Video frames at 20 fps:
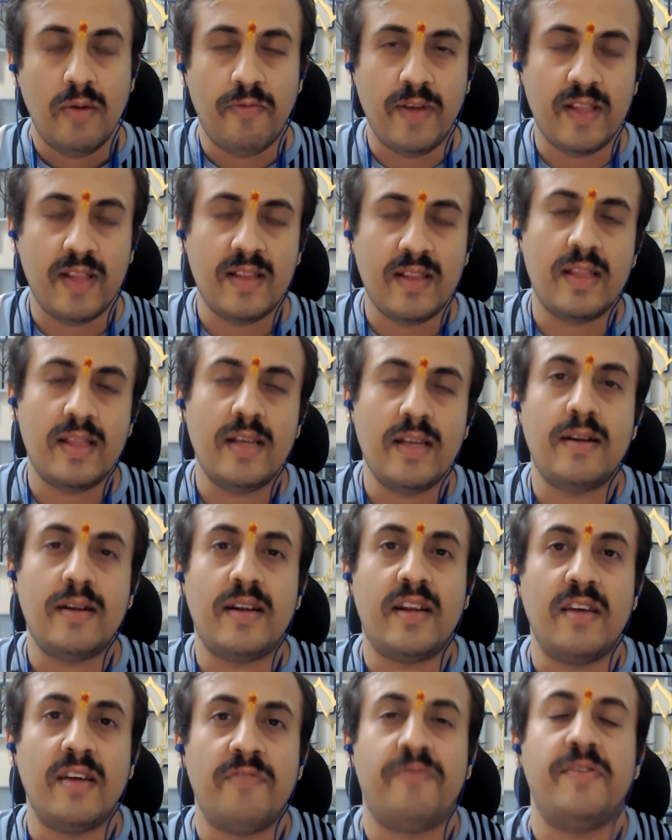When
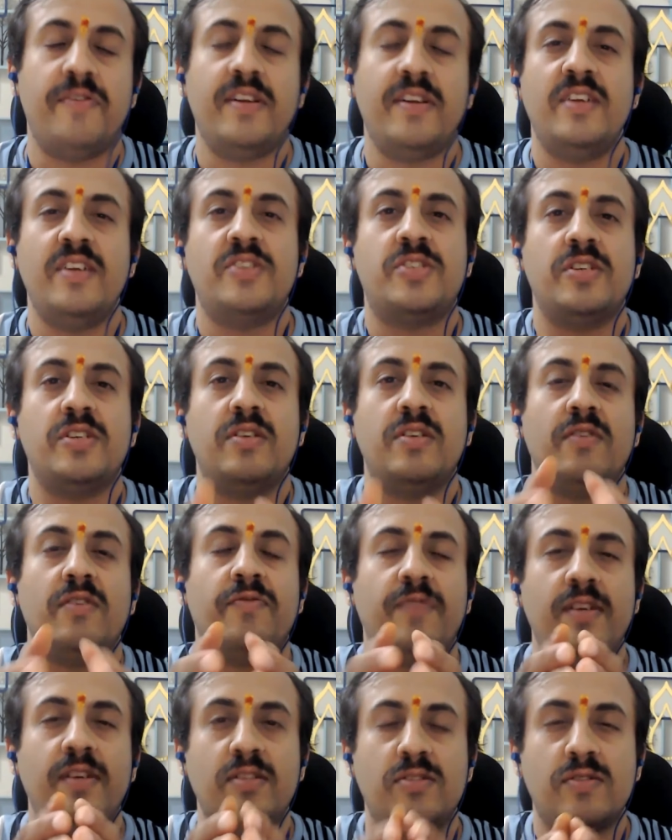the definition
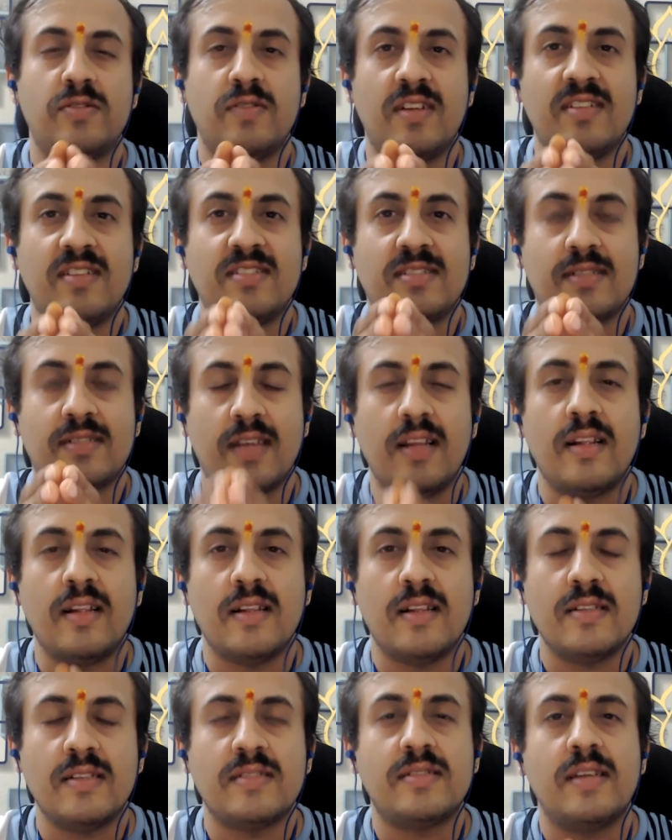of insurance
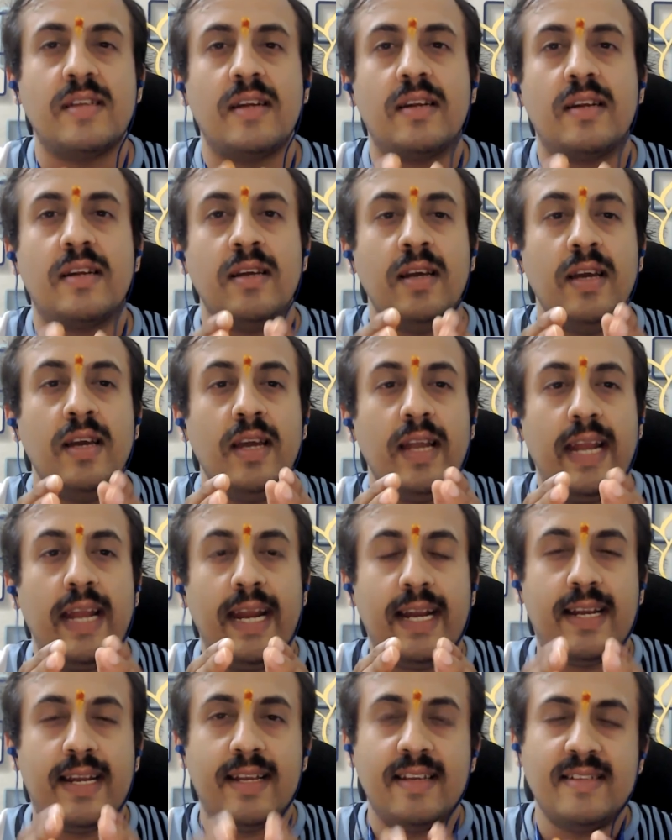tells that
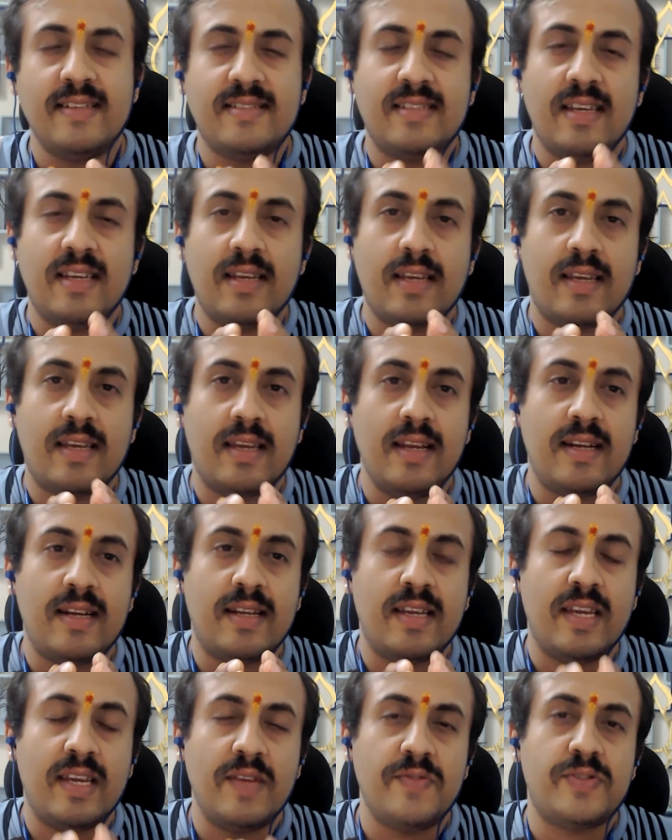it
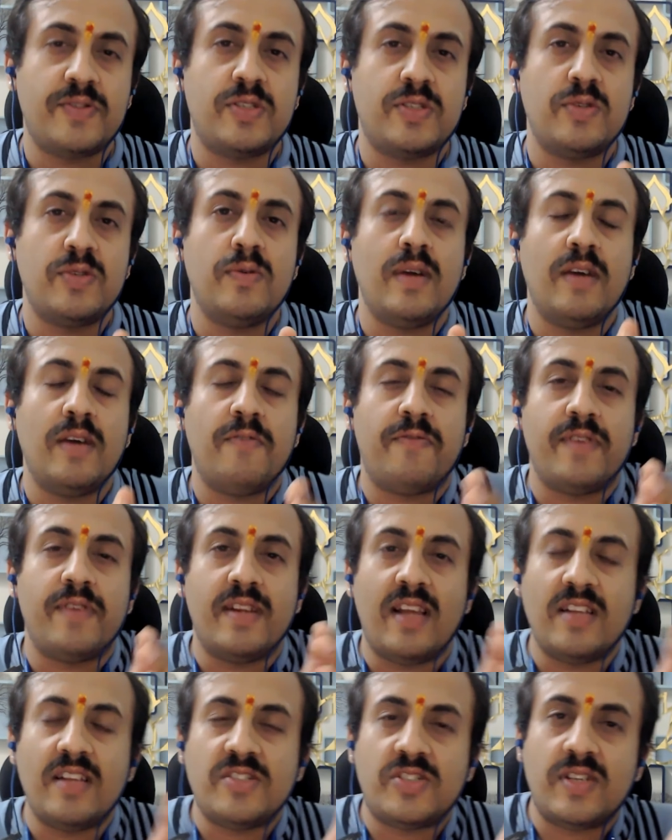gives you a
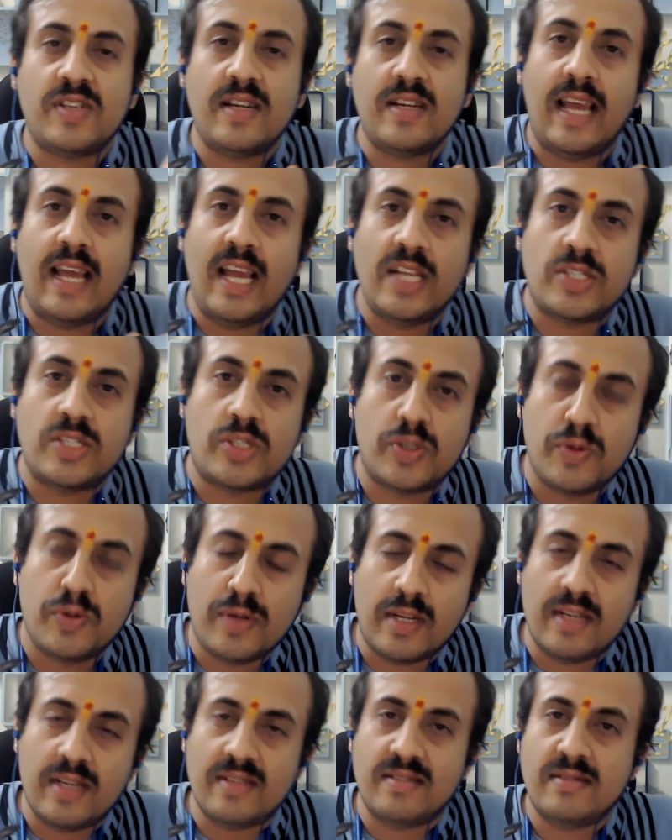financial
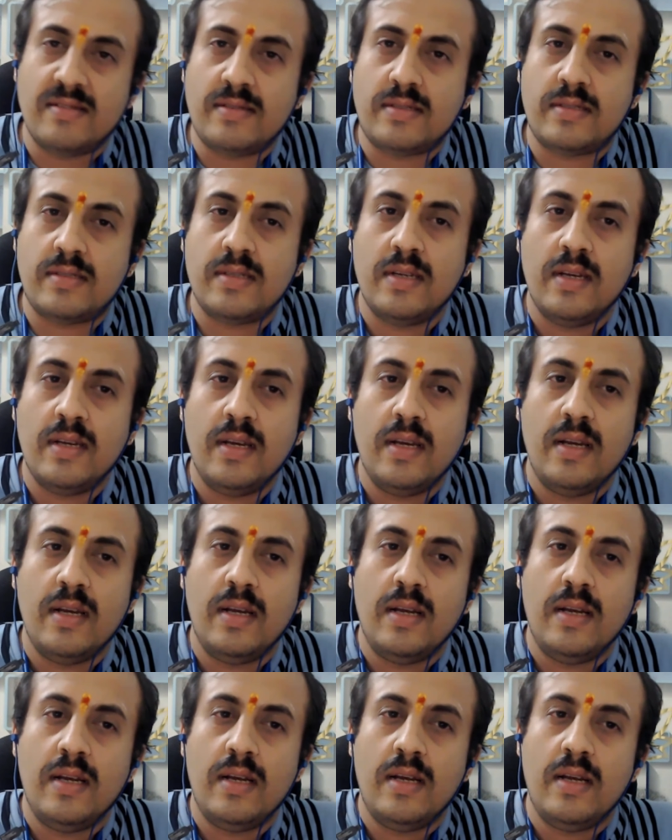assurance
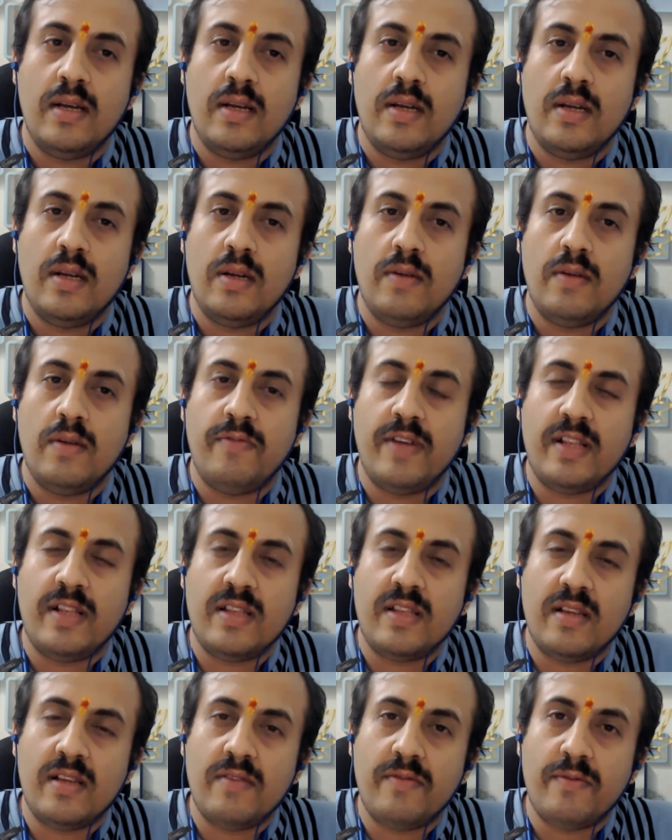
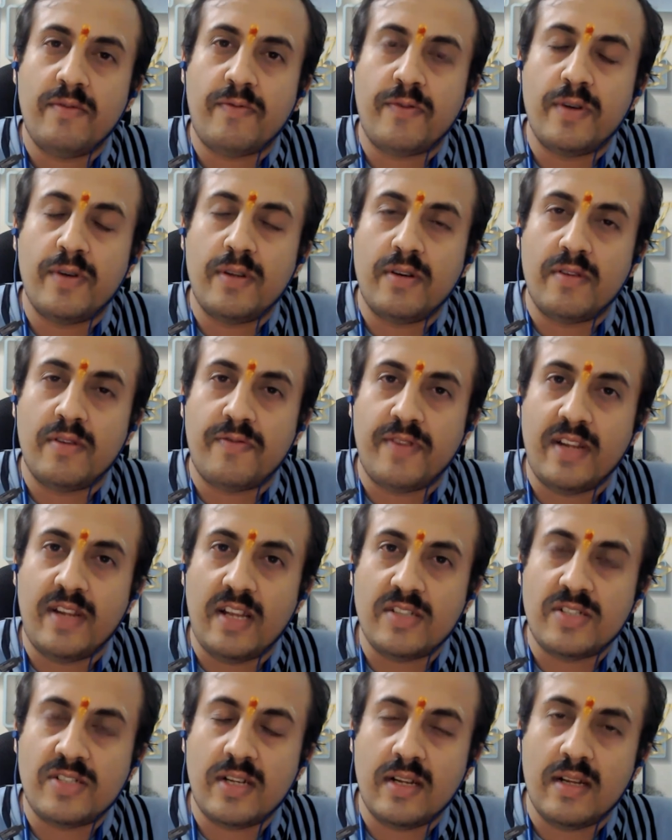when for your
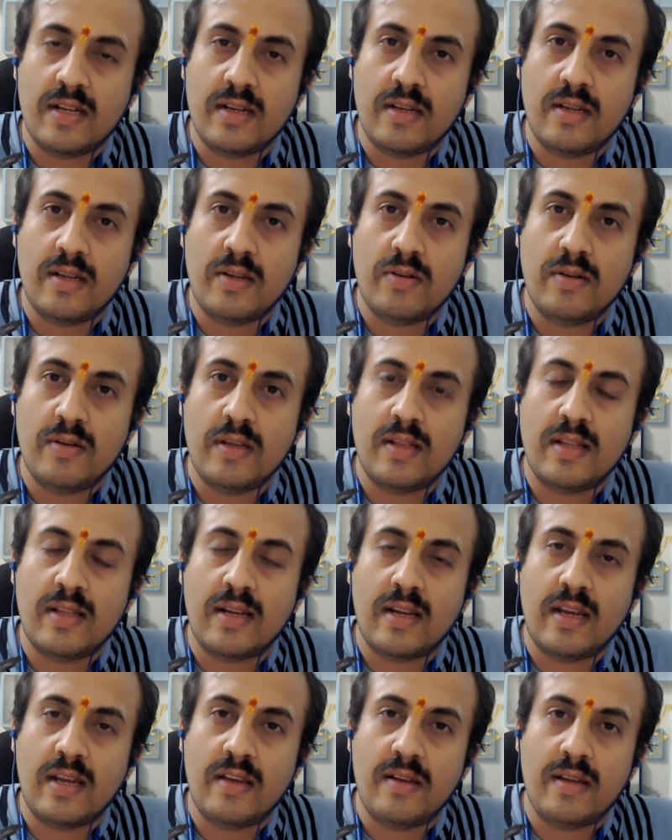financial in the
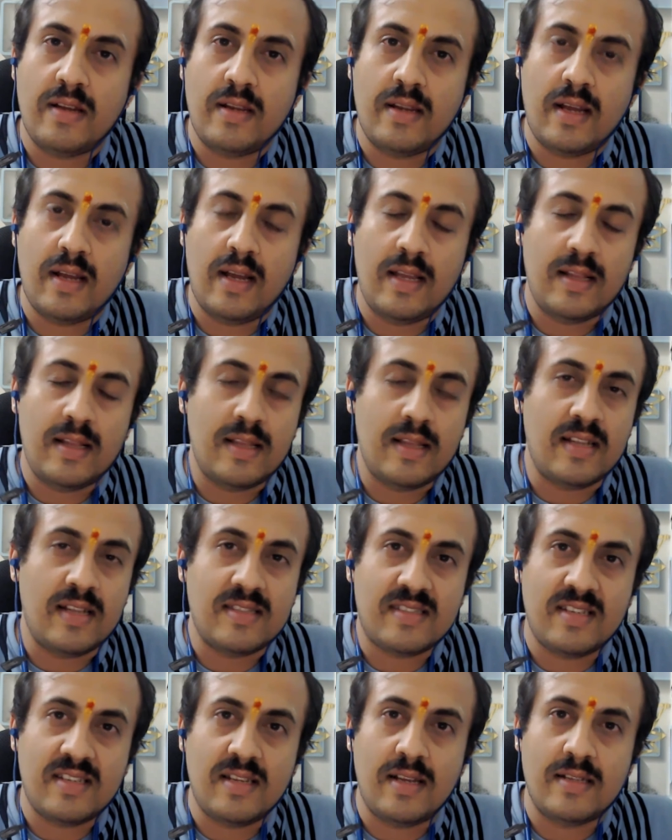life in
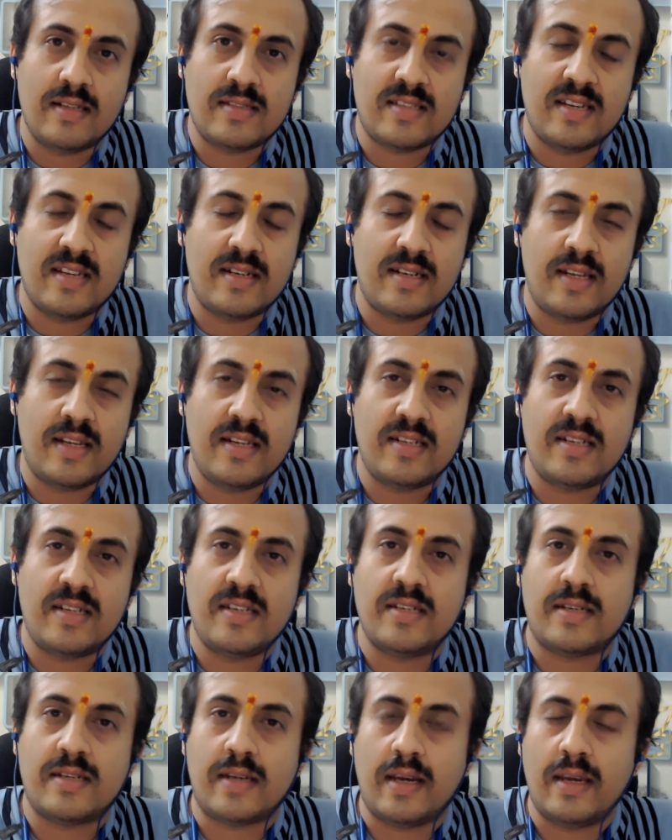the
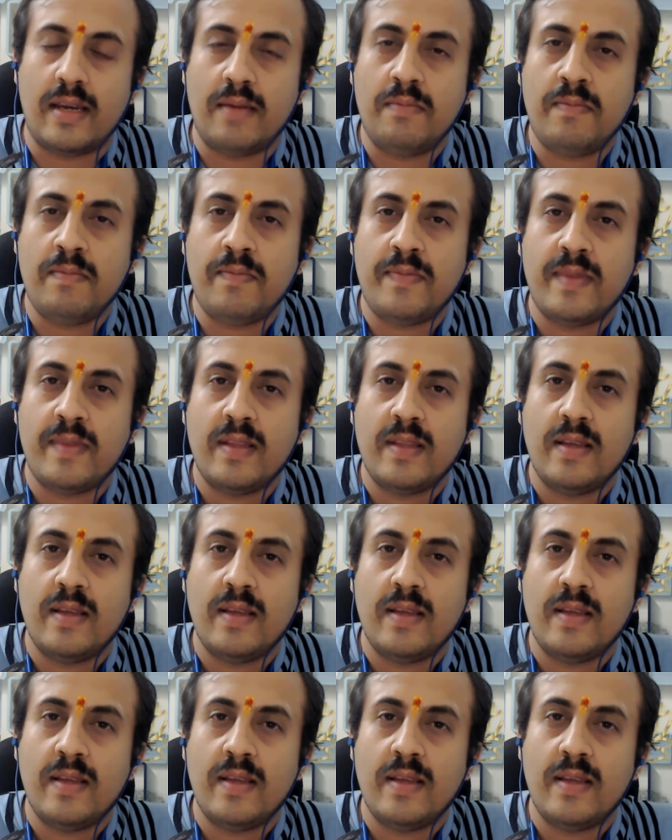uncertainty time,